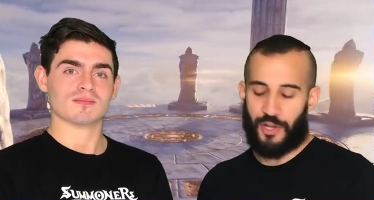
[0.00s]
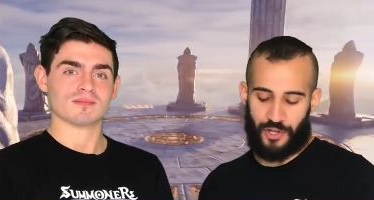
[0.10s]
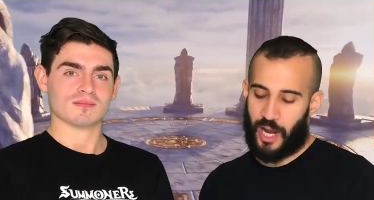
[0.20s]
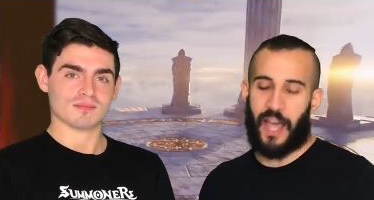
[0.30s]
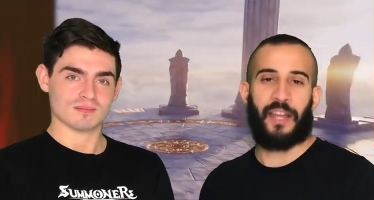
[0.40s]

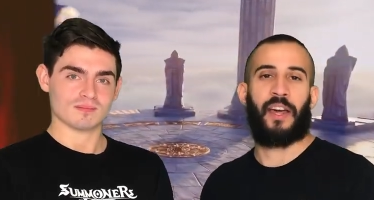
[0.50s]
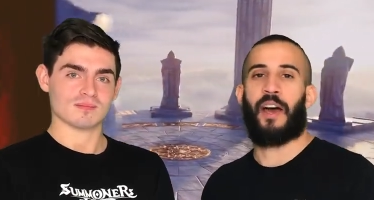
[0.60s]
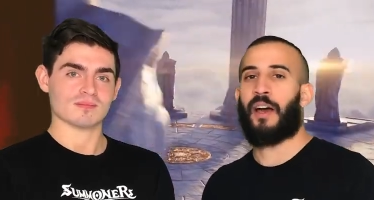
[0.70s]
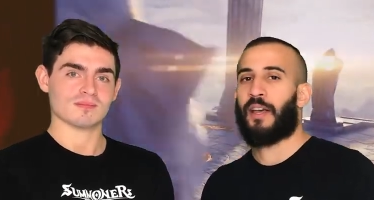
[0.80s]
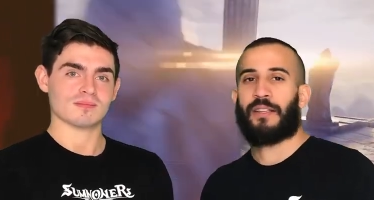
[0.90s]

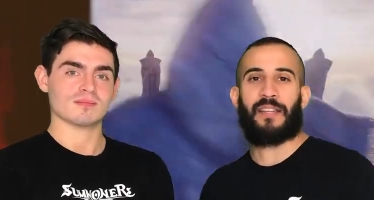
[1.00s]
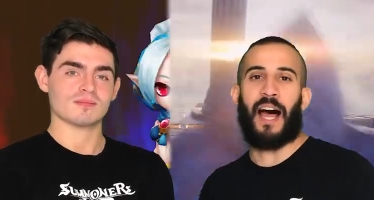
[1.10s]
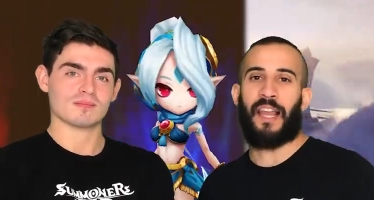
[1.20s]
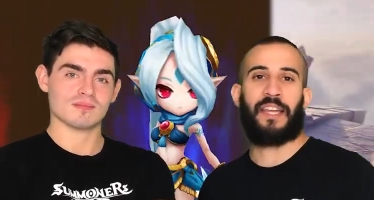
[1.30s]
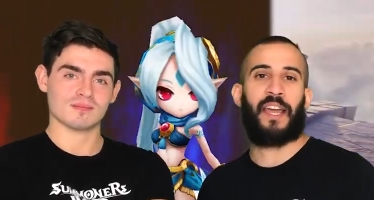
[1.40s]
Speaker 1: Shaina,
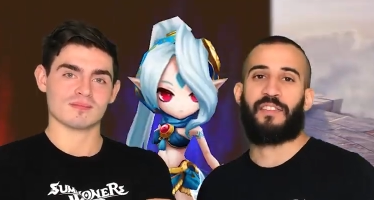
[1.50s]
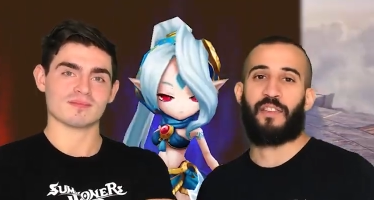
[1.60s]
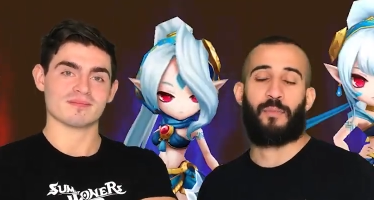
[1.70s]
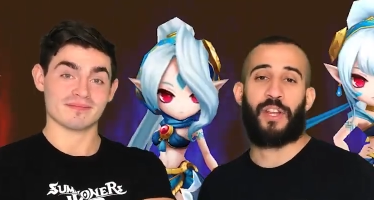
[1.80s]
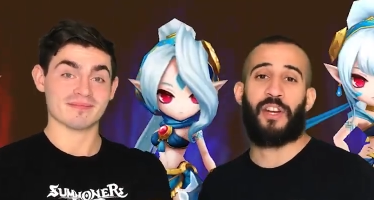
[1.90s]
Talia, and
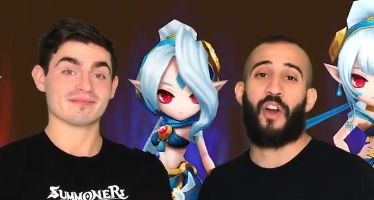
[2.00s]
Sabrina